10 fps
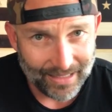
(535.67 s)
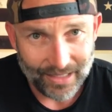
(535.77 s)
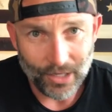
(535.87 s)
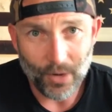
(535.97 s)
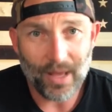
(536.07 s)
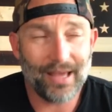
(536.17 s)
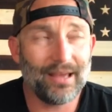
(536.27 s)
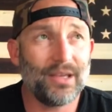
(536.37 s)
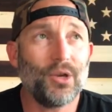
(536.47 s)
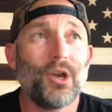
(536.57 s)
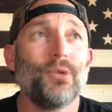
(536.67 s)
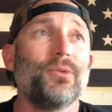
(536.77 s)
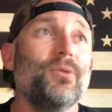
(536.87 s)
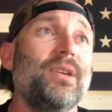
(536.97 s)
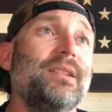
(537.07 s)
you go
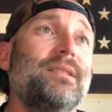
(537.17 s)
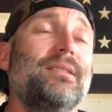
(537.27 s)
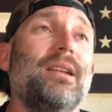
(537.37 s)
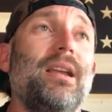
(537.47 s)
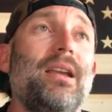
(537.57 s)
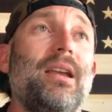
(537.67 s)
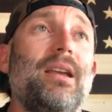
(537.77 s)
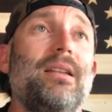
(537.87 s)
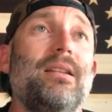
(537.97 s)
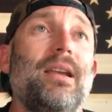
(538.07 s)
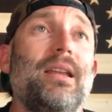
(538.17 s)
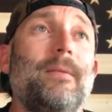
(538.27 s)
through this, and